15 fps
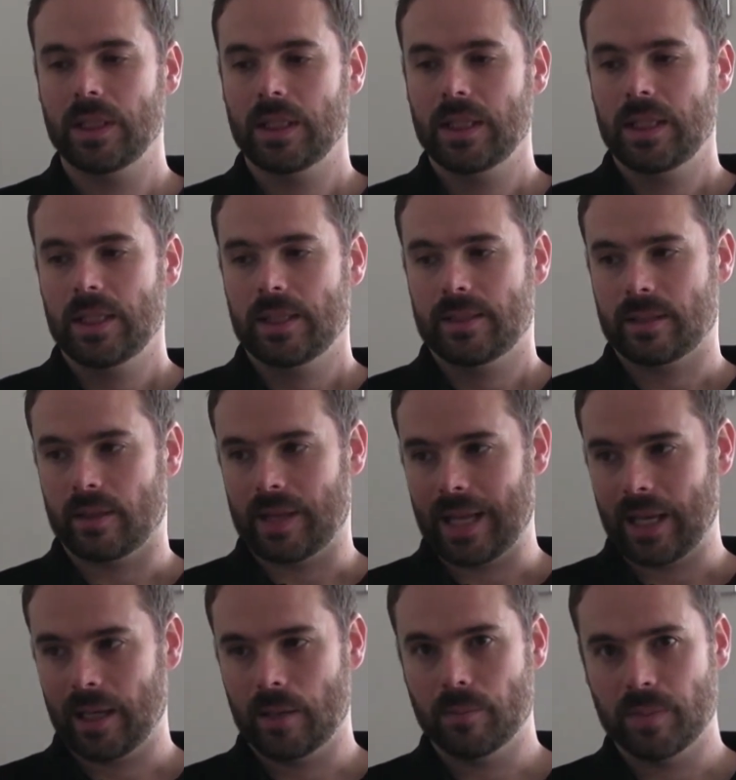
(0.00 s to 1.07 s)
So that
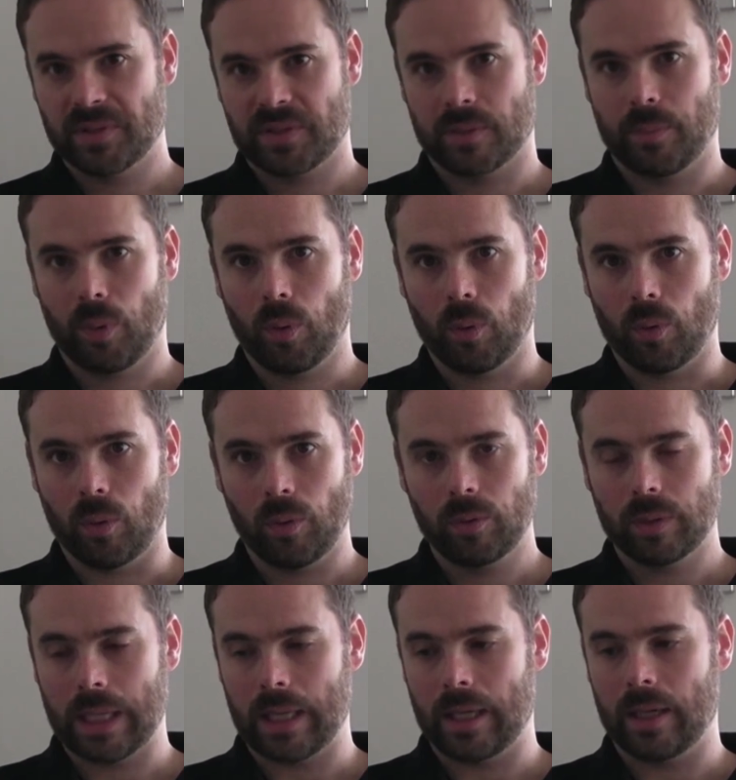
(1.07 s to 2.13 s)
lumbar support,
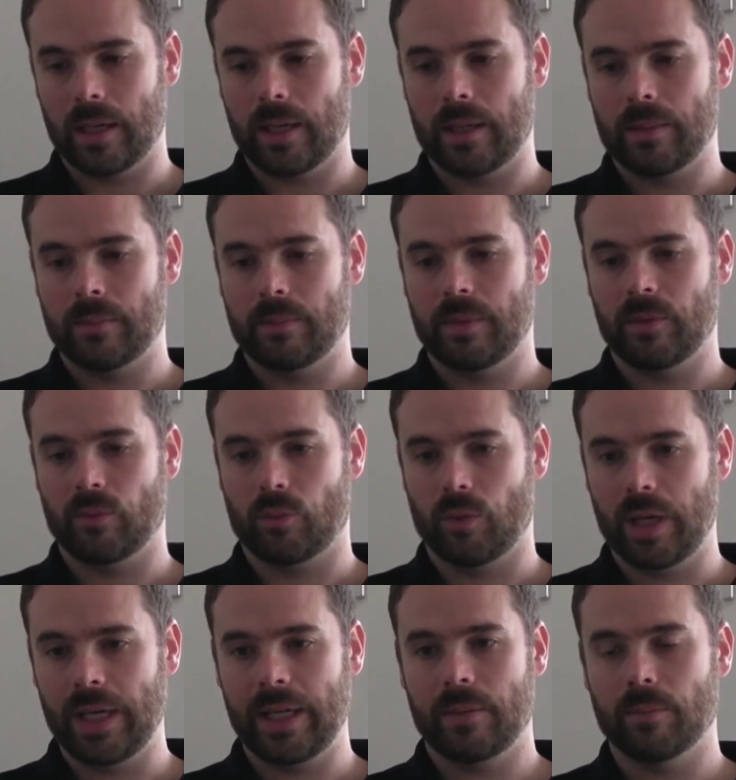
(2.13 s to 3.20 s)

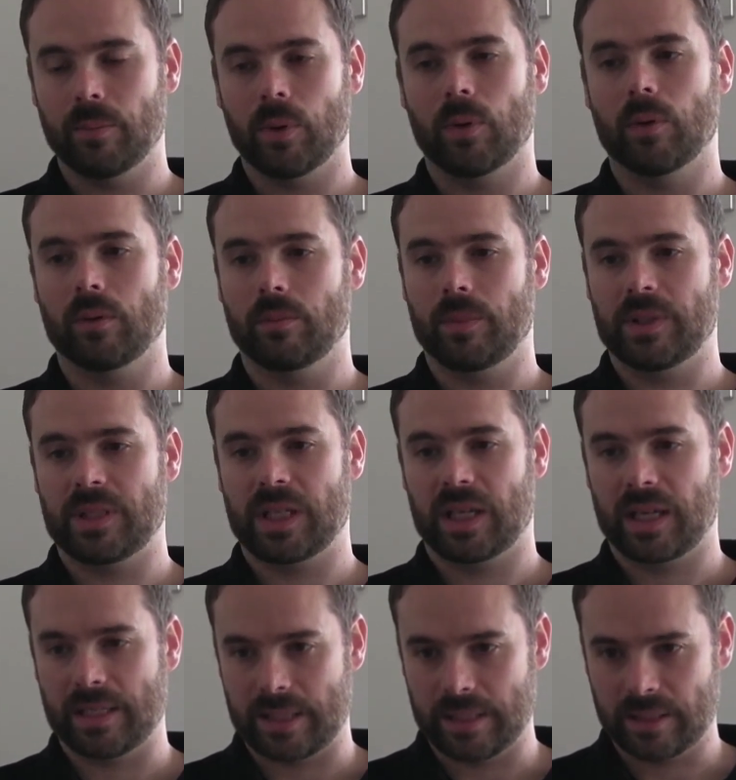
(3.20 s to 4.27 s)
really important
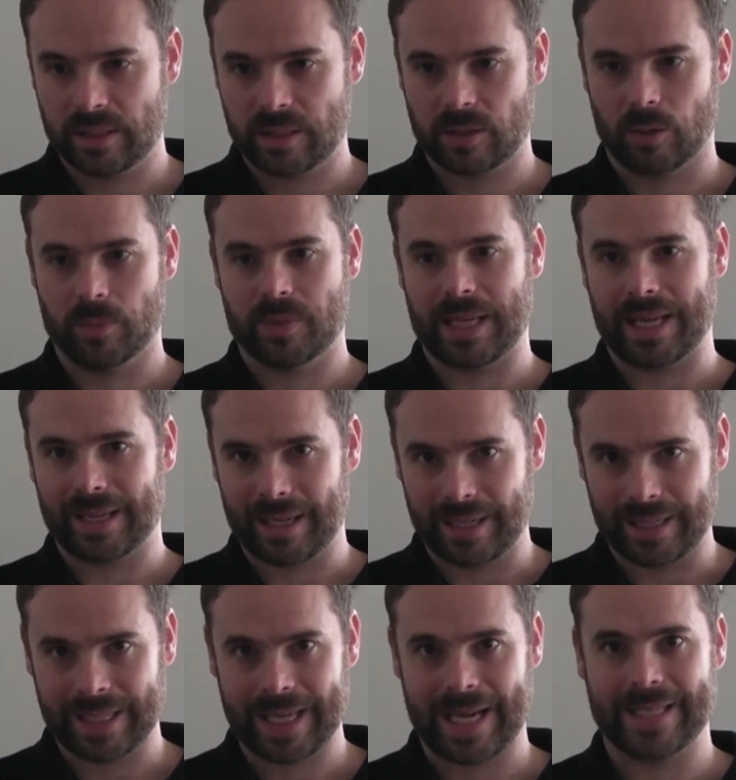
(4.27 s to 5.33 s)
because it stops that kind of
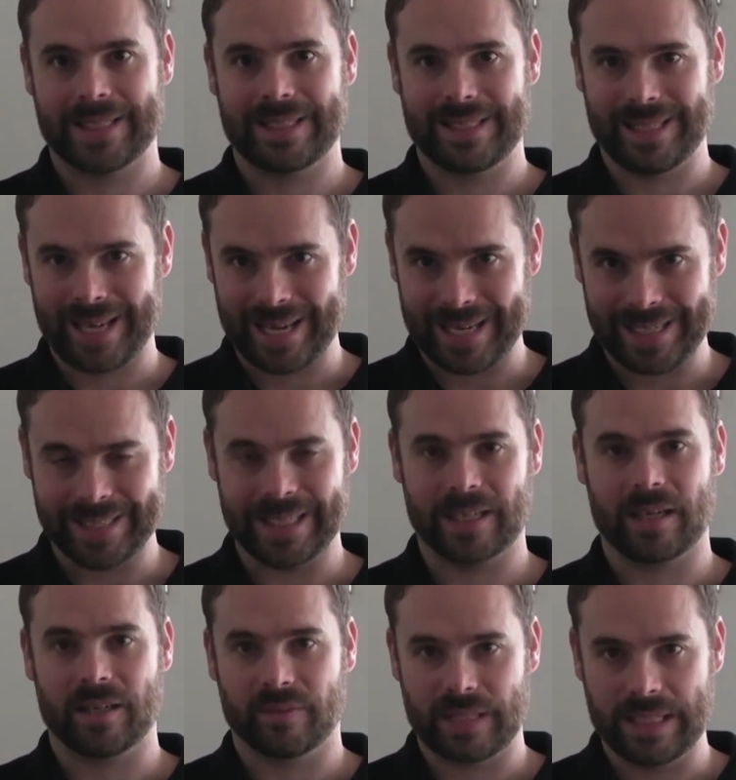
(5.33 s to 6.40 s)
cascade, that
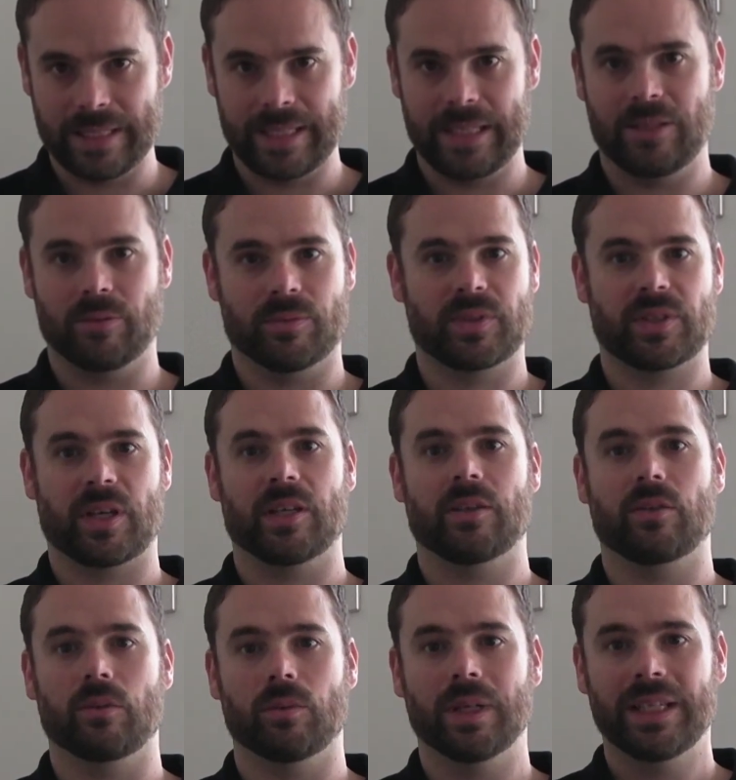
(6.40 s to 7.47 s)
kind of continual
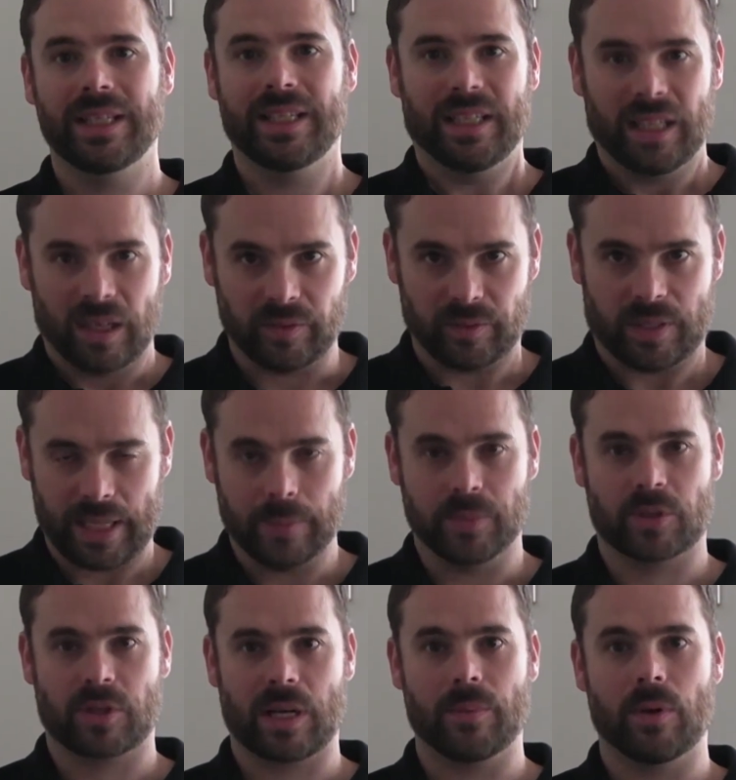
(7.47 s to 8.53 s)
cycle of those hips
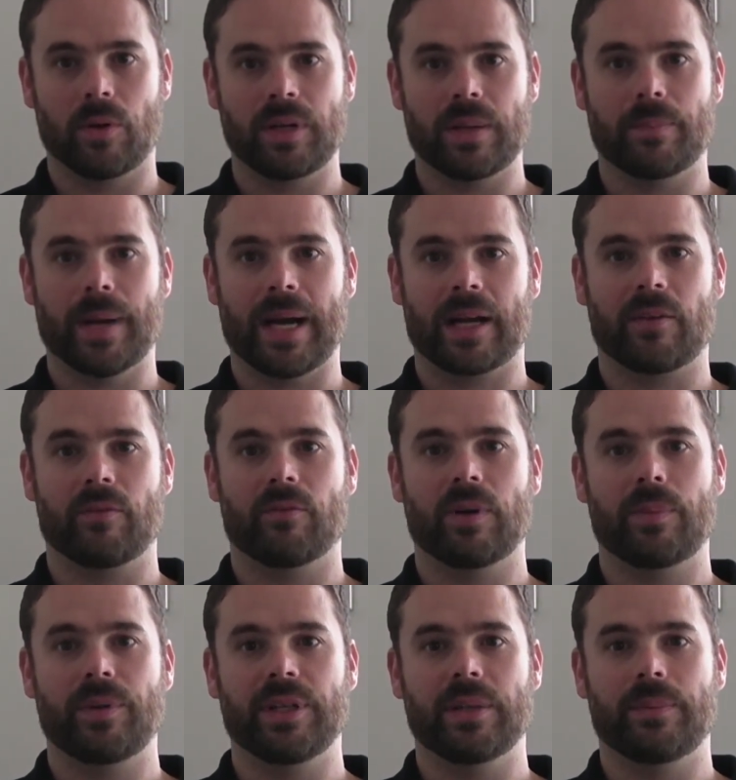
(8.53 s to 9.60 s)
grabbing hold of your back and
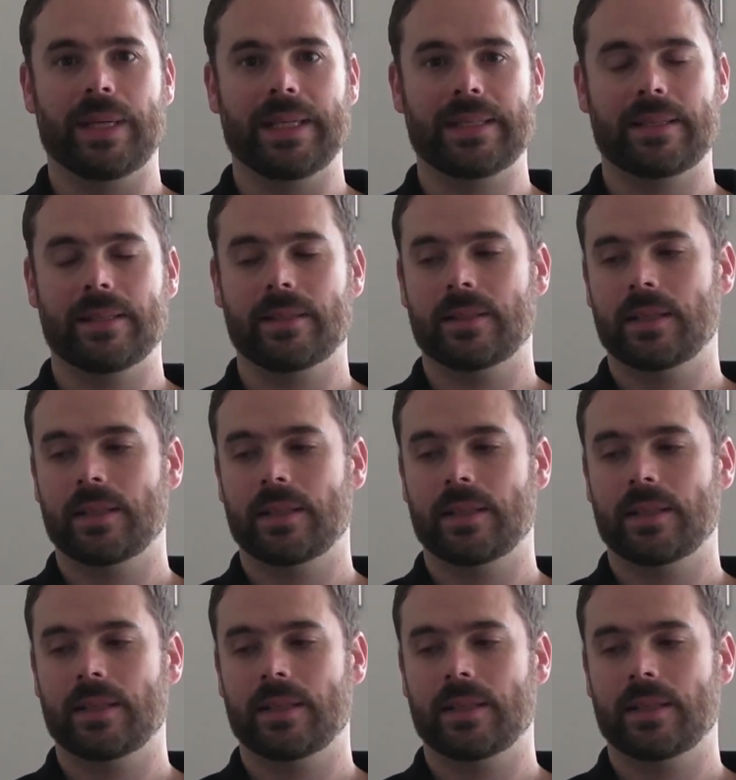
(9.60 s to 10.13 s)
ripping you to pieces.